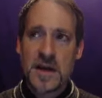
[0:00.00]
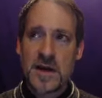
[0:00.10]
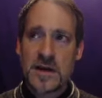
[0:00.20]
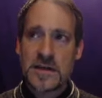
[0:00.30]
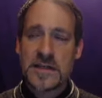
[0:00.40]

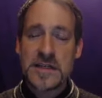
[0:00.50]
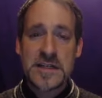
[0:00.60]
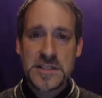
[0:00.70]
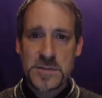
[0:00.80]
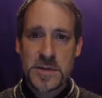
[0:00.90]
are
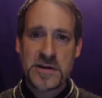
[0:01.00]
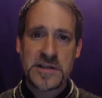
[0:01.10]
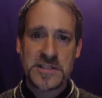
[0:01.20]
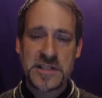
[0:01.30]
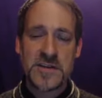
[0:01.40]

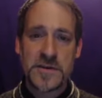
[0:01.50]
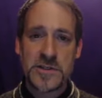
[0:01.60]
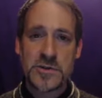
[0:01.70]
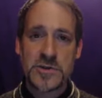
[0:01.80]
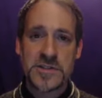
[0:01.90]
inexperienced
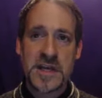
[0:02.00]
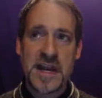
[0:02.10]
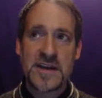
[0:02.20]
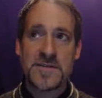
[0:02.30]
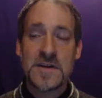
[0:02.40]
individuals
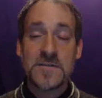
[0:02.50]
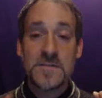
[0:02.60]
that have